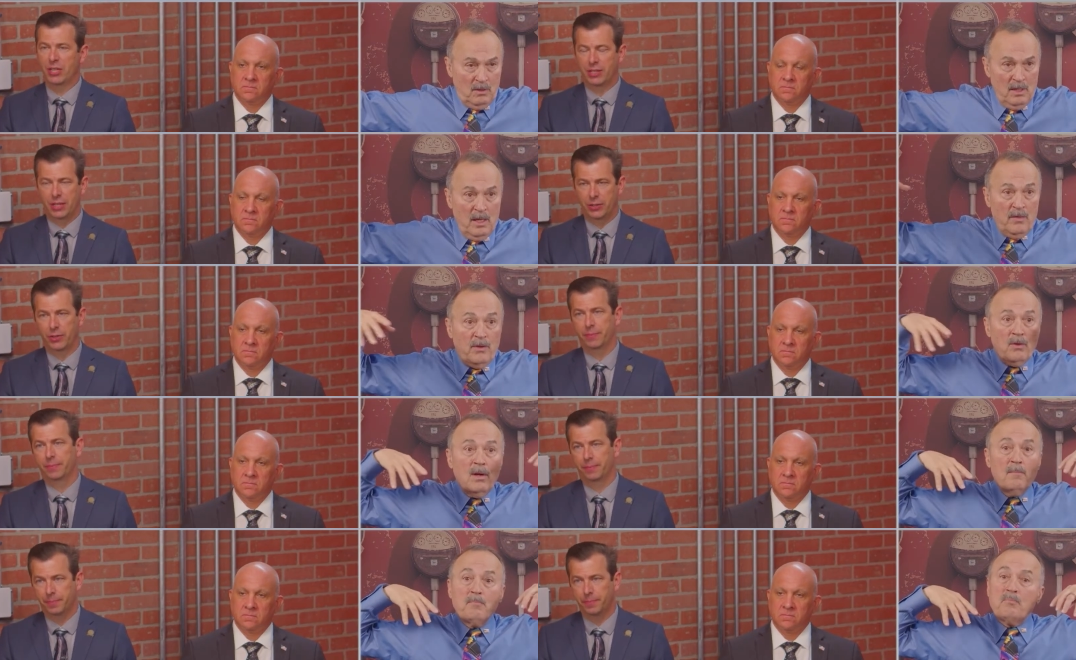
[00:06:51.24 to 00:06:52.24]
Speaker 1: low resistance.
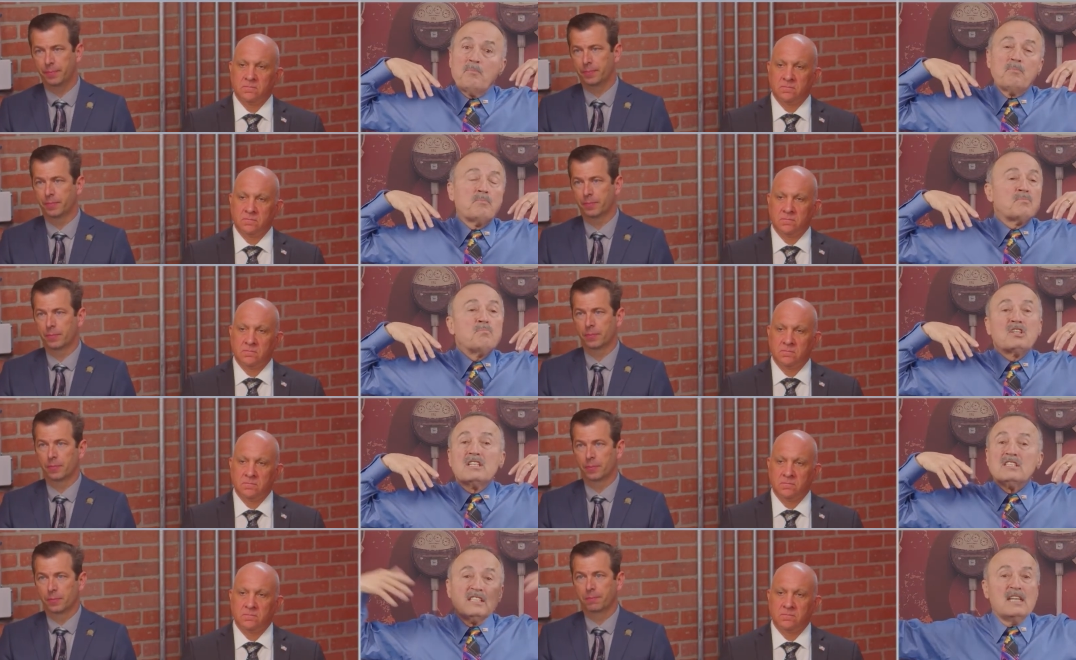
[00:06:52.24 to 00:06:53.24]
There are
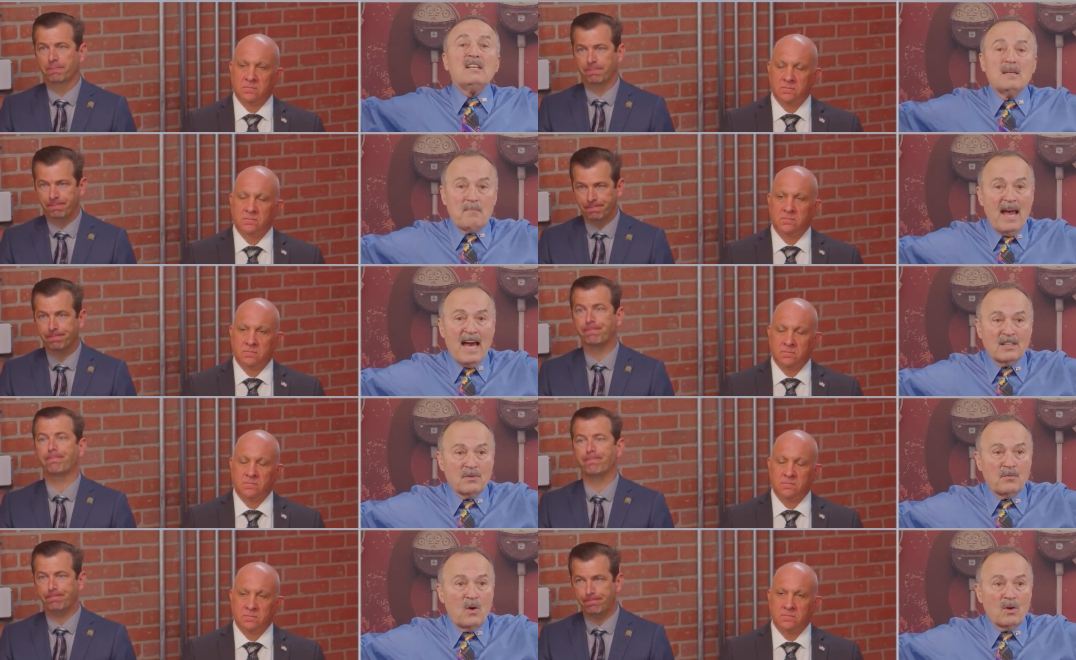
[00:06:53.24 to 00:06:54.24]
gazillion
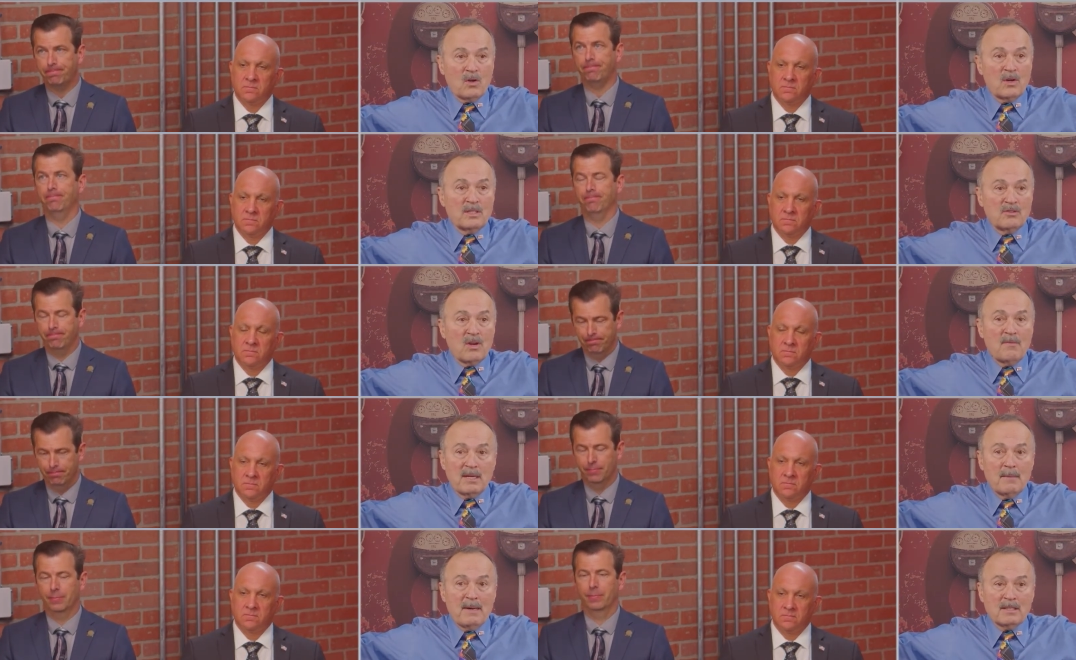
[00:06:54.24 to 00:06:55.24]
paths for fault current to
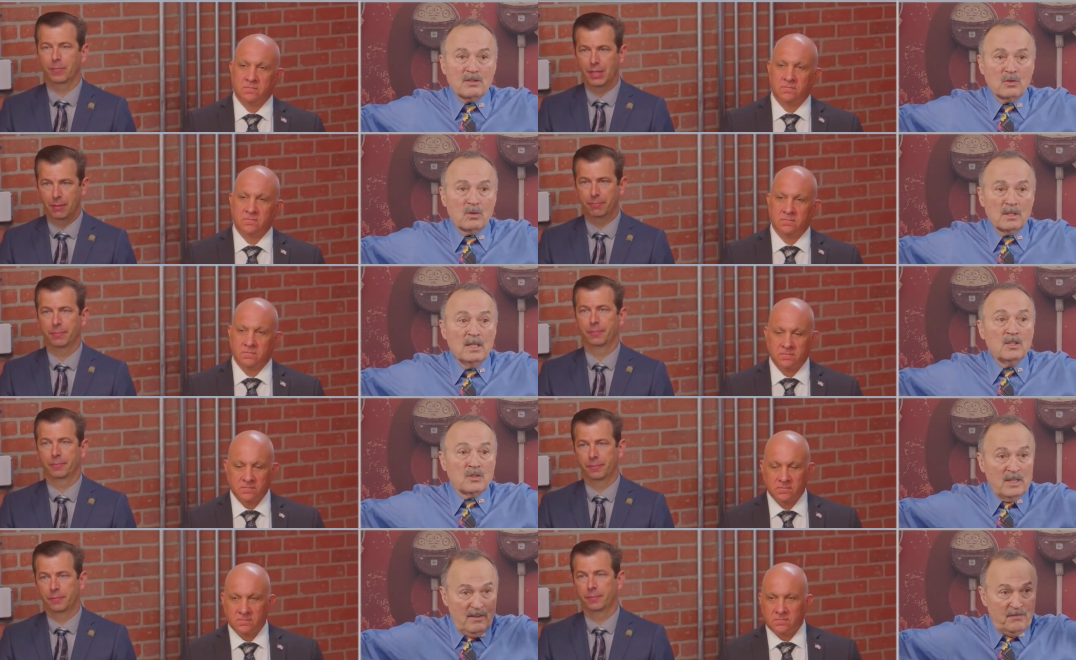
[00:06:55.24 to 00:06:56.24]
travel and get back to source.
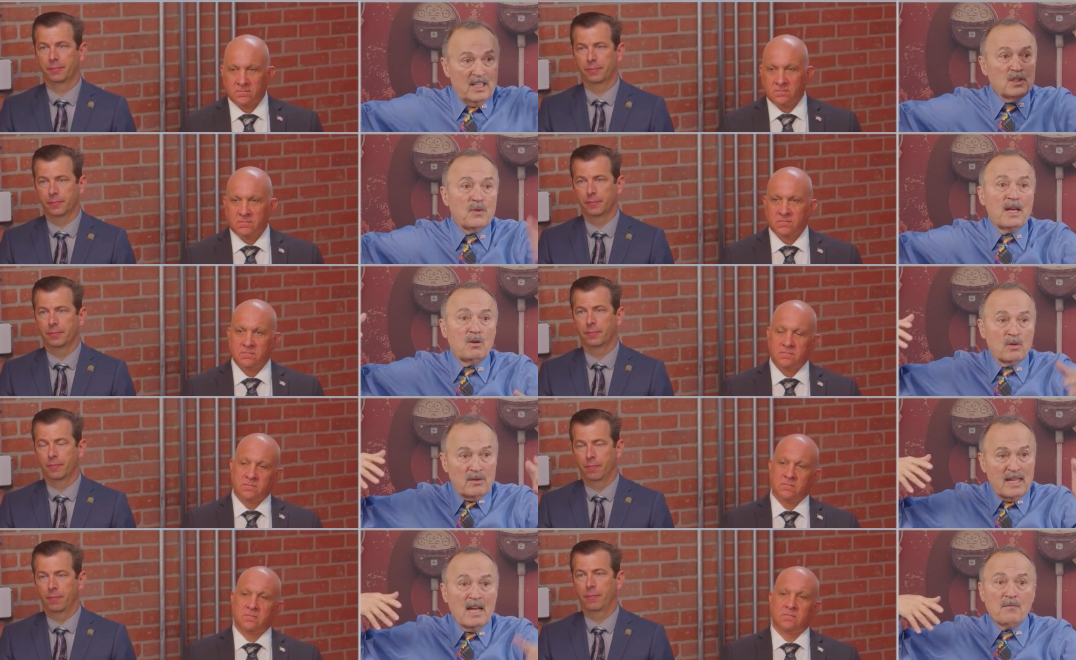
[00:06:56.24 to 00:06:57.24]
So if this failed
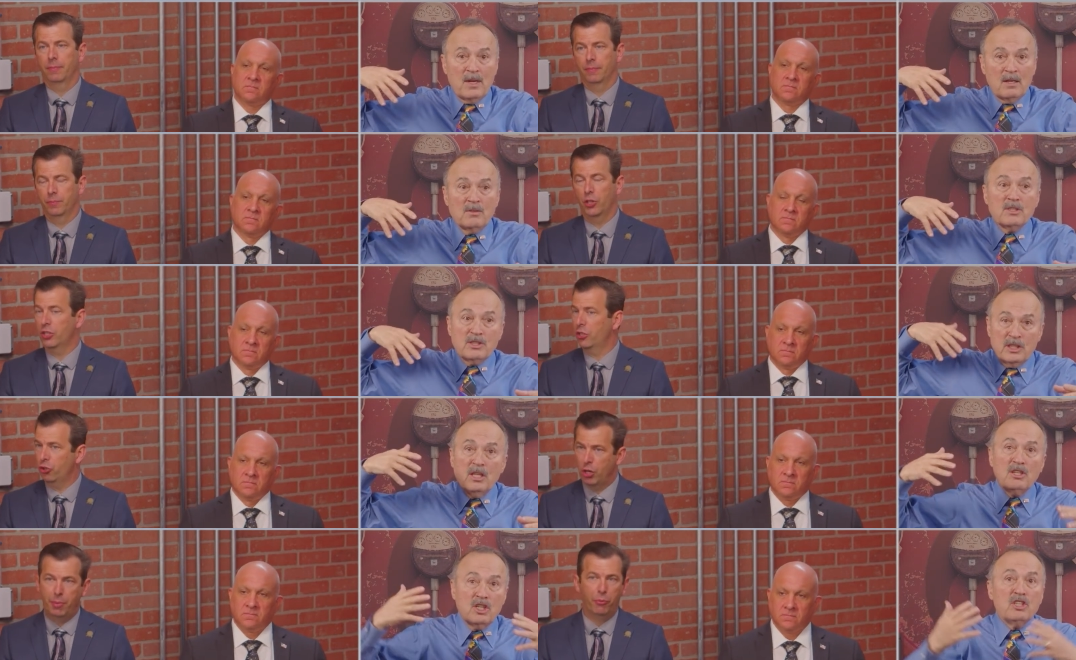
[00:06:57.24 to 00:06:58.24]
or that failed, there's
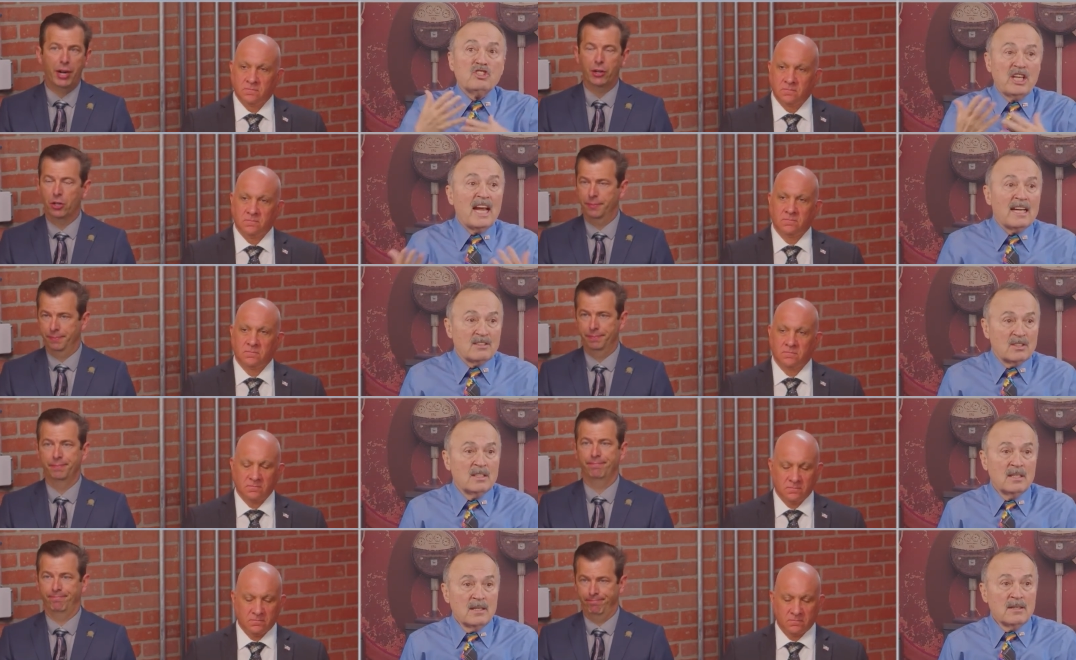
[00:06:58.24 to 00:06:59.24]
still a good breaker.
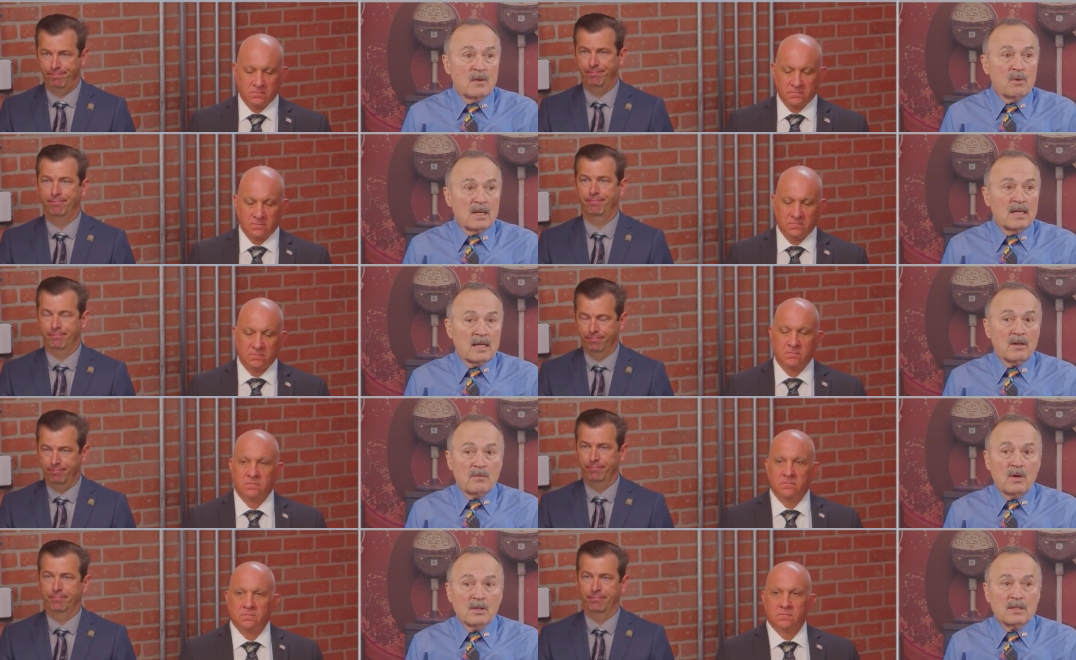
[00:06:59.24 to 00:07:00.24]
chance that we're going to
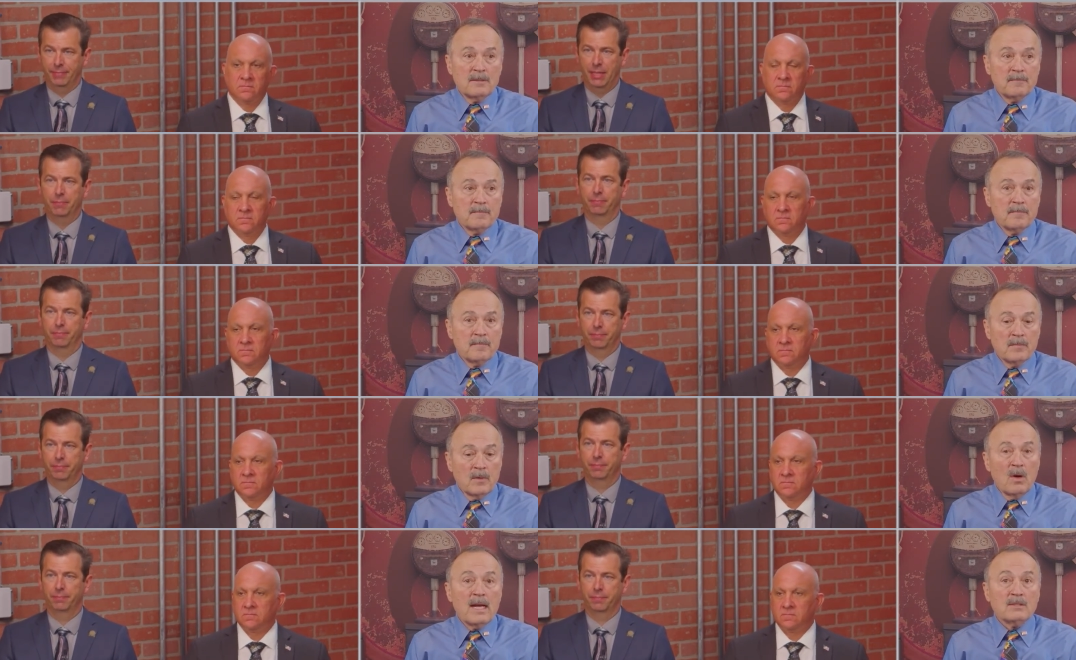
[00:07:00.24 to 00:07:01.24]
clear fault.
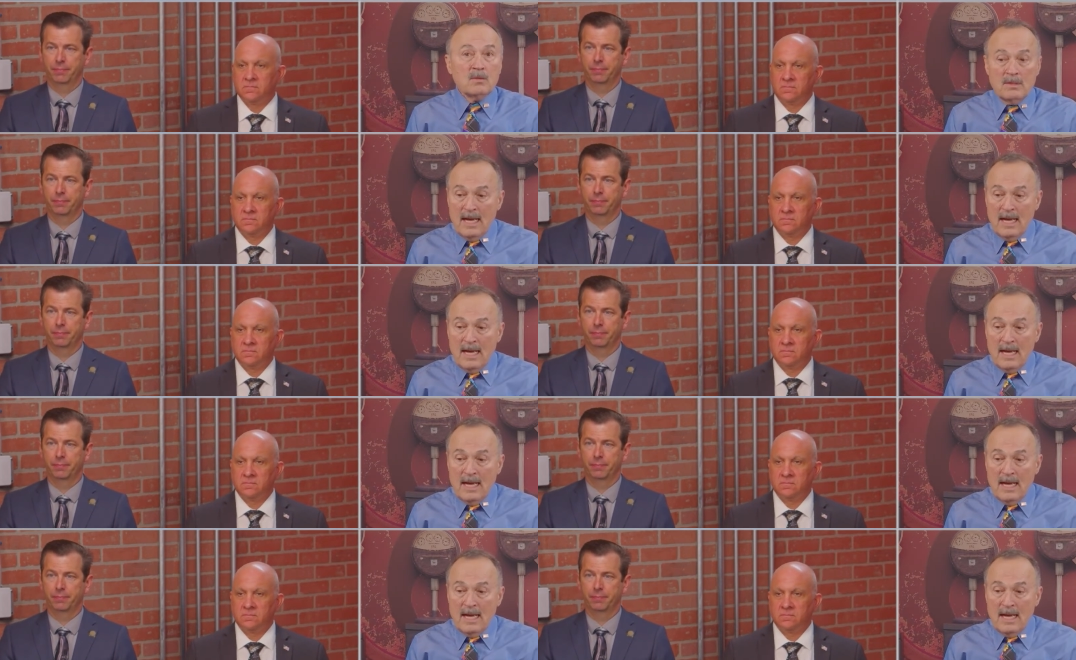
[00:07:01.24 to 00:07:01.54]
Okay, so